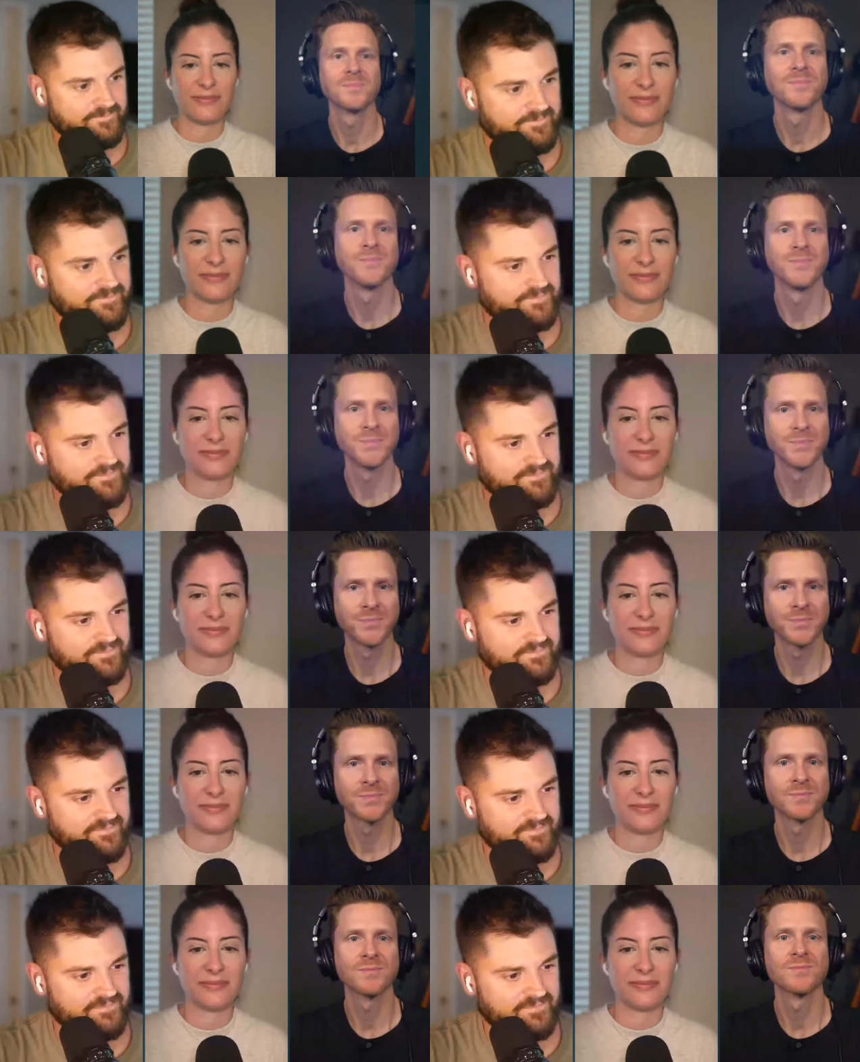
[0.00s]

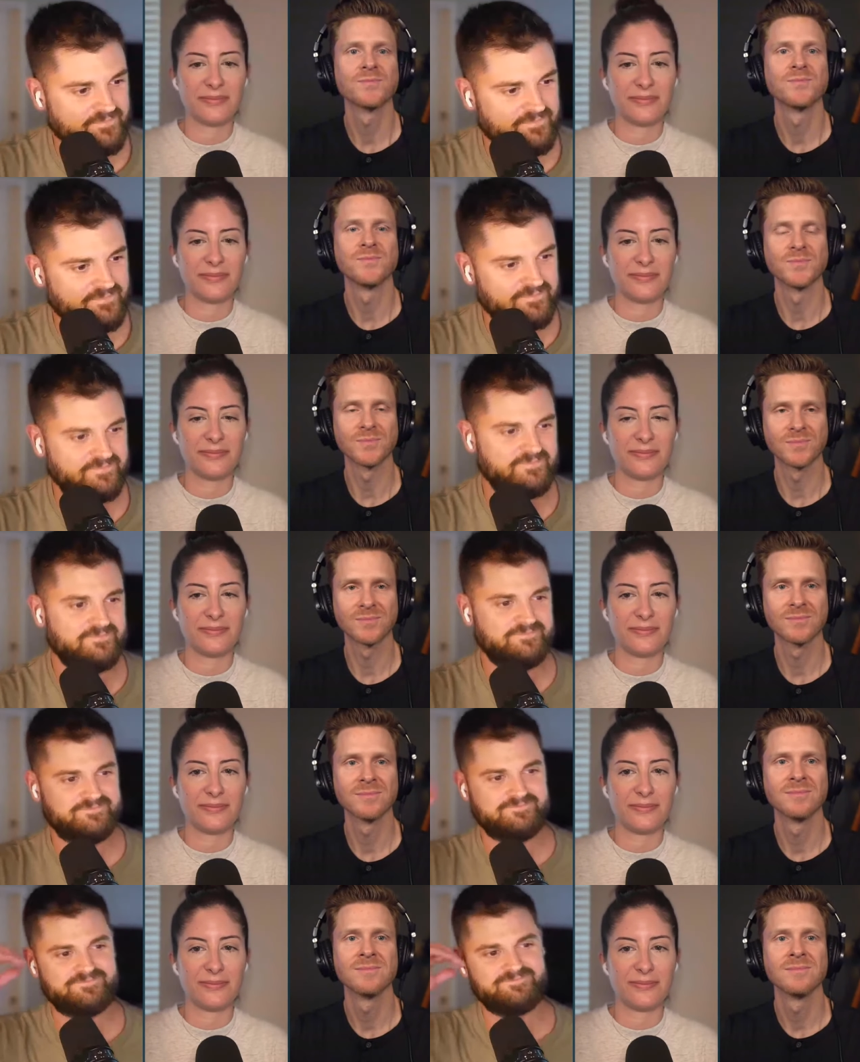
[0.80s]

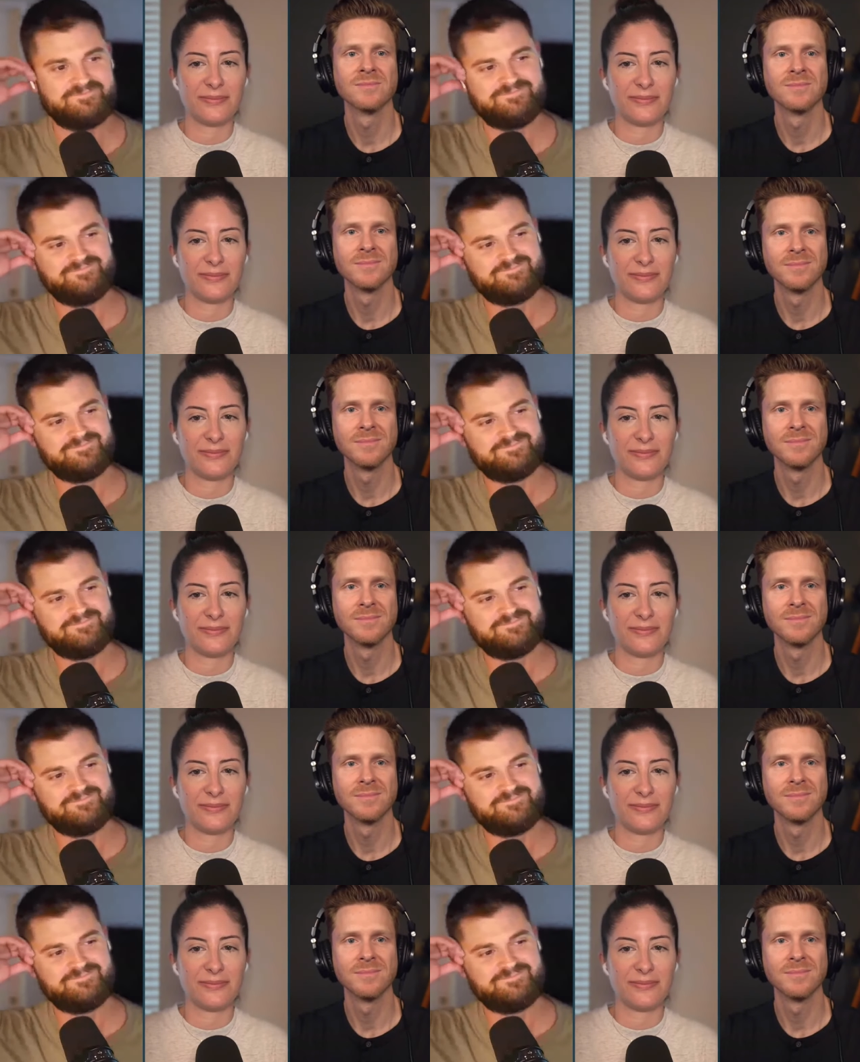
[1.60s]
No one is speaking in this clip.